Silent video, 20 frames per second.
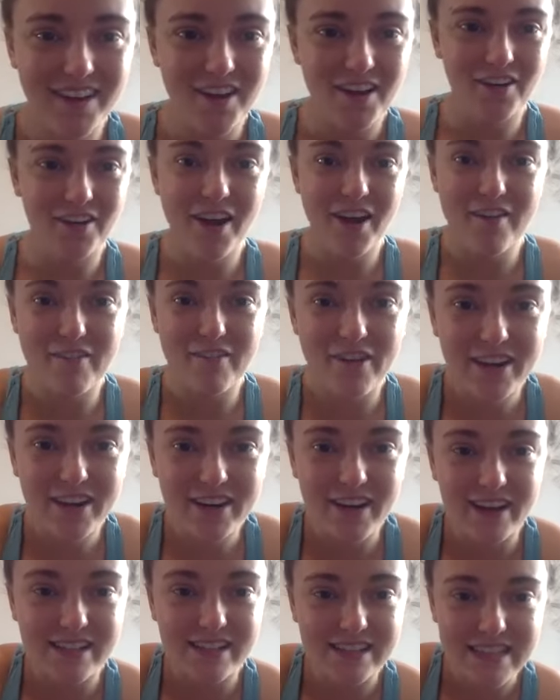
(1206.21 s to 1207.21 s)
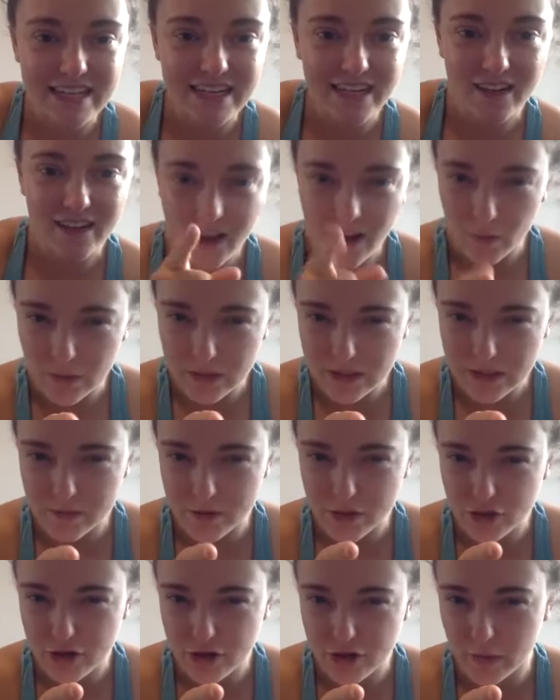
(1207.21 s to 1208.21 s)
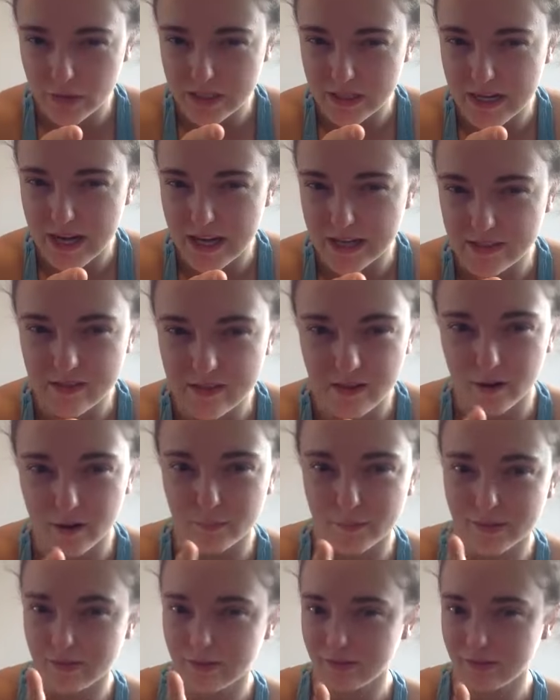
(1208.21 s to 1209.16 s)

All right, very nice. Nina, I want some strict ones next time.